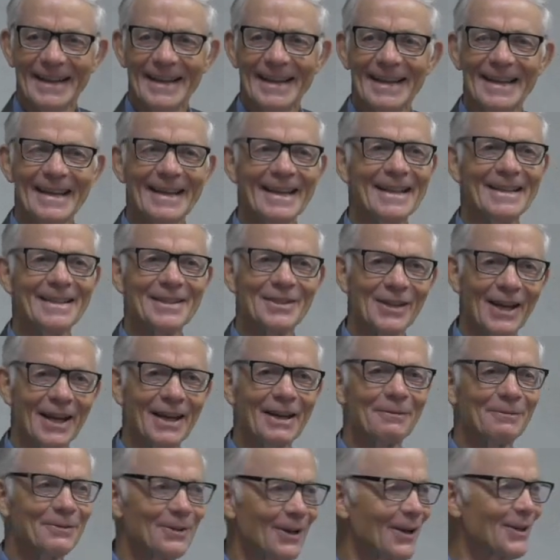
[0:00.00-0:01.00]
He
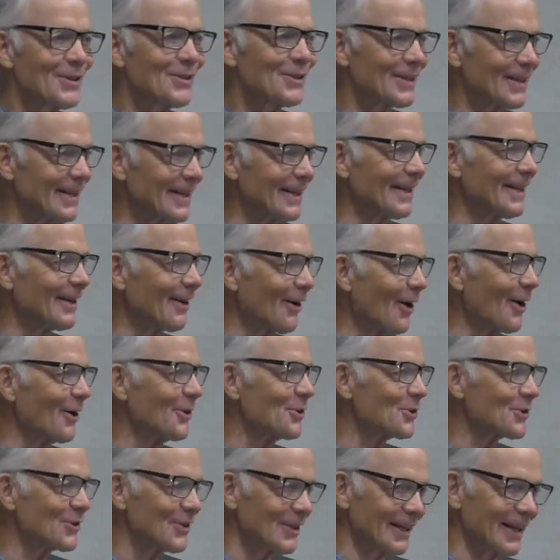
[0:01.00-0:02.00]
saved us in
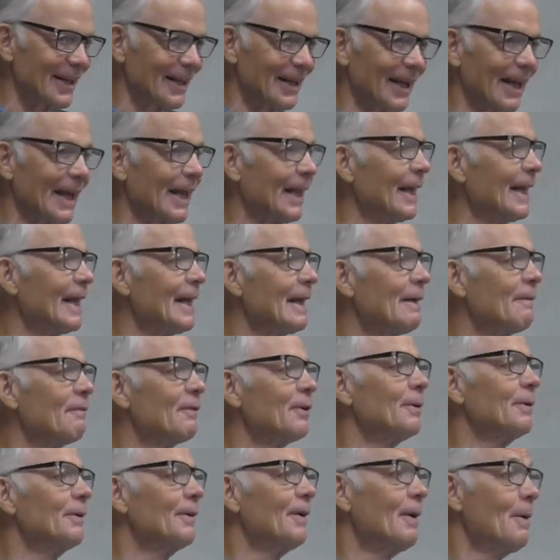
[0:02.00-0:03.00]
our sin. And
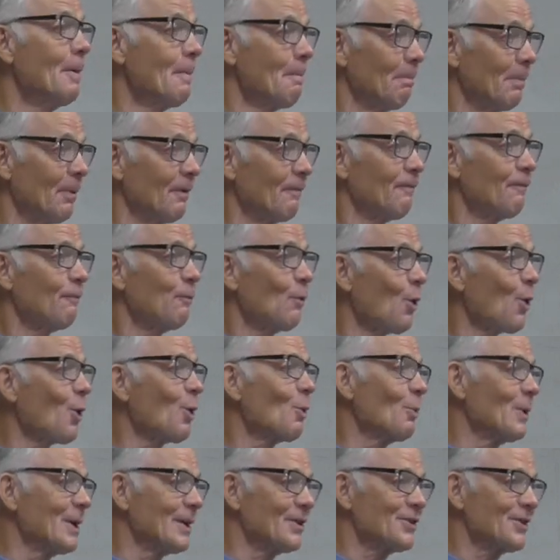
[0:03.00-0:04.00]
even
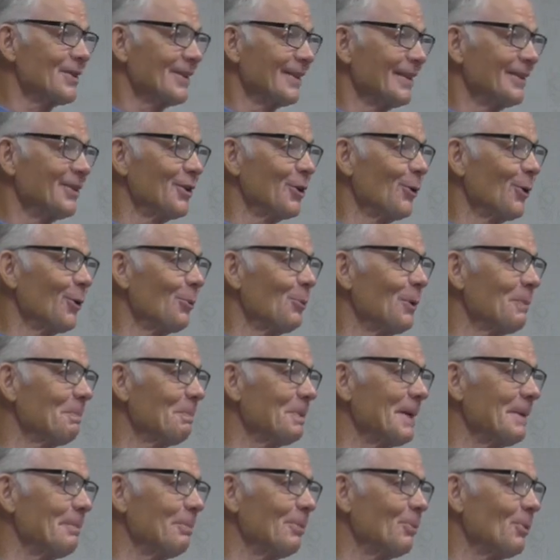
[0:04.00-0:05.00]
before we sinned, you know, when
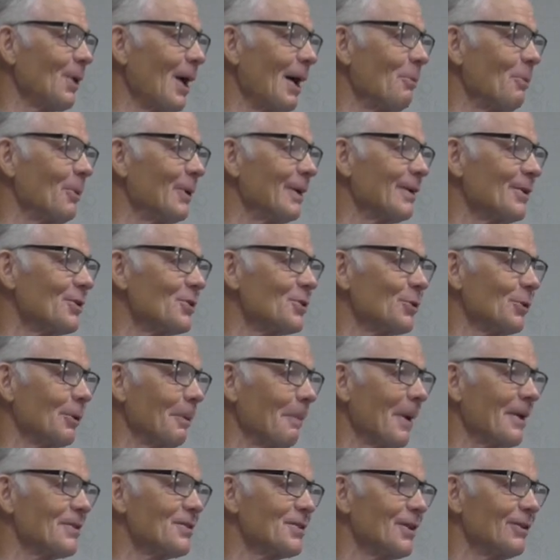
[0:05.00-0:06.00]
people, I witnessed to
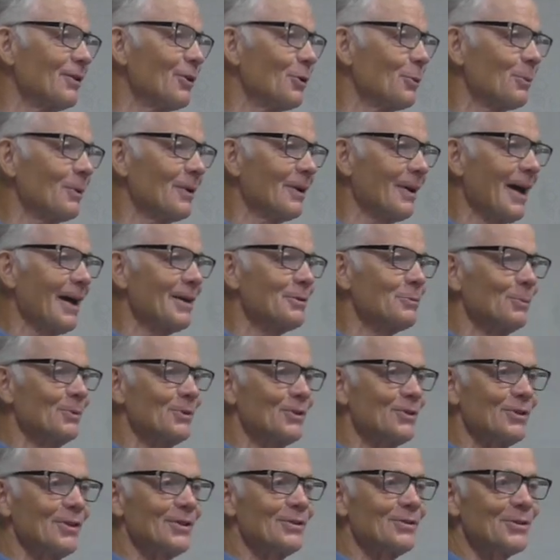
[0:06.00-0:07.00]
him, I said, do you realize
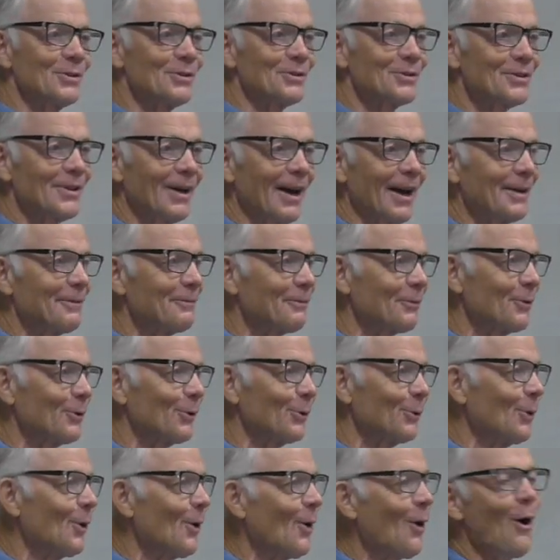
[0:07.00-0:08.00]
when Jesus died for
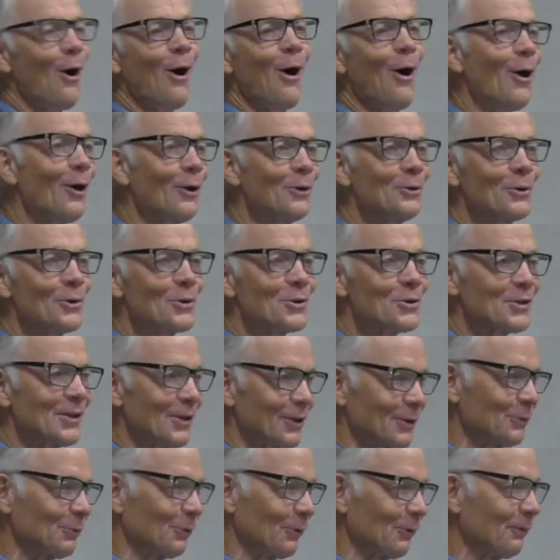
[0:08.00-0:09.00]
you, all your
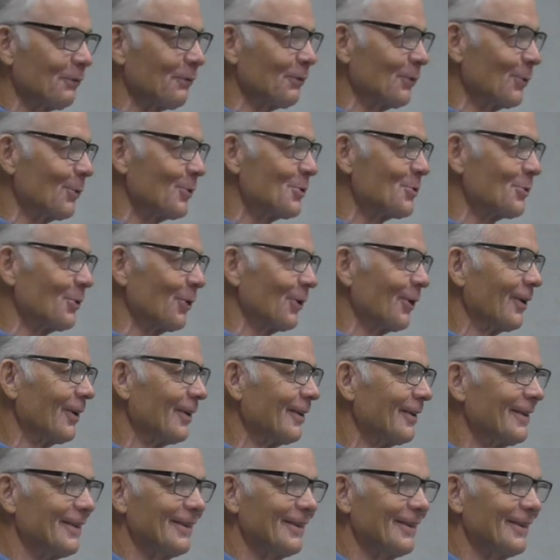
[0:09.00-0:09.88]
sins were future?